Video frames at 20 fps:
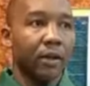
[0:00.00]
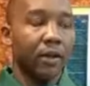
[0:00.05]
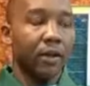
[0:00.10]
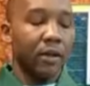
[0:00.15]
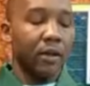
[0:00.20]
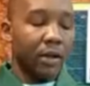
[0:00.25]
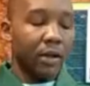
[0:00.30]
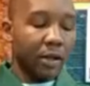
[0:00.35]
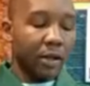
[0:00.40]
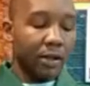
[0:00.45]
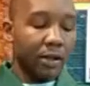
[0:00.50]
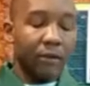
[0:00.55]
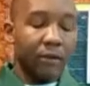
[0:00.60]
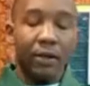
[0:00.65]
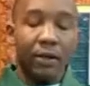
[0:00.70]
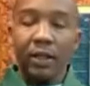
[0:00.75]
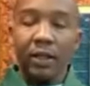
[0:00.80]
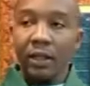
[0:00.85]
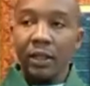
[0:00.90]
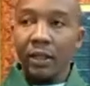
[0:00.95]
And then
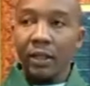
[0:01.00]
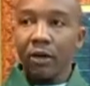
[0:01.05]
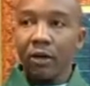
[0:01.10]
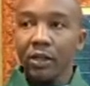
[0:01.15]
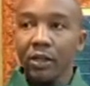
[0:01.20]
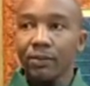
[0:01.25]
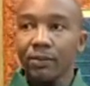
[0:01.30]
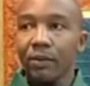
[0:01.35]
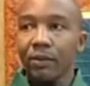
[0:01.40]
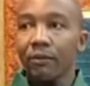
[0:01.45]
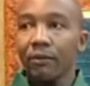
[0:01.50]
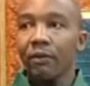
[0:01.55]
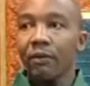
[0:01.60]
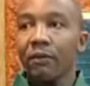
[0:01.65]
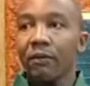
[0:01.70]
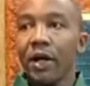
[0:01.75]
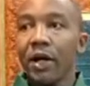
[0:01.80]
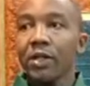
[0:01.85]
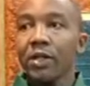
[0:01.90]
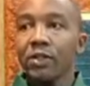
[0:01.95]
in the Gospel, we
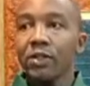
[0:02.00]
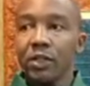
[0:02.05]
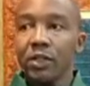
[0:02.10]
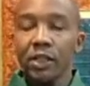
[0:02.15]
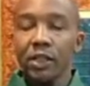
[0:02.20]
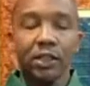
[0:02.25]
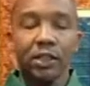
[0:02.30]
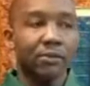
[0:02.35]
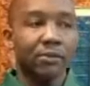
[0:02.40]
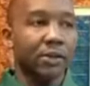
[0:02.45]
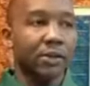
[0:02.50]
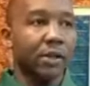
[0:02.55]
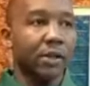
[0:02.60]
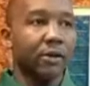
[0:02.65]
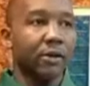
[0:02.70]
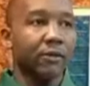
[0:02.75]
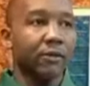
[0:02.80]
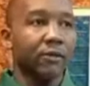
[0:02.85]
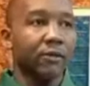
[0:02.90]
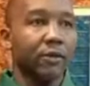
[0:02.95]
find Jesus
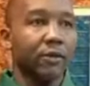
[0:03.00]
himself.